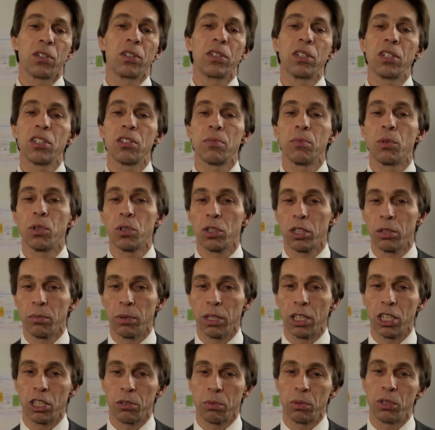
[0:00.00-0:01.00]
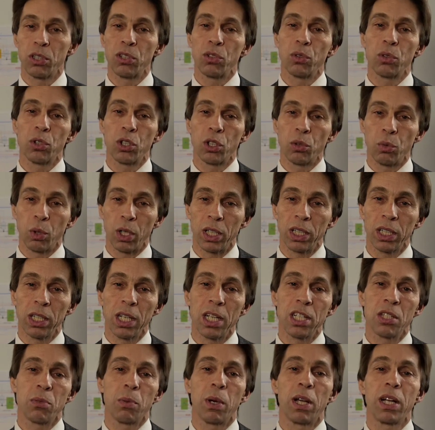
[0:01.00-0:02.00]
on this motor management unit 1
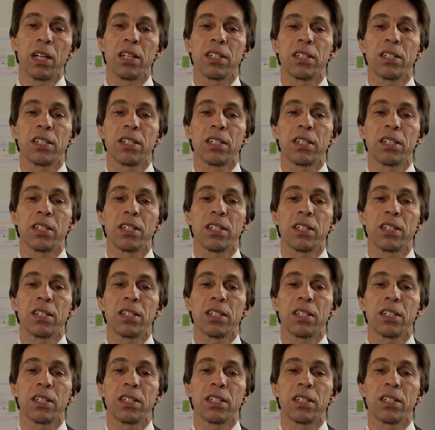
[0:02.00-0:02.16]
as well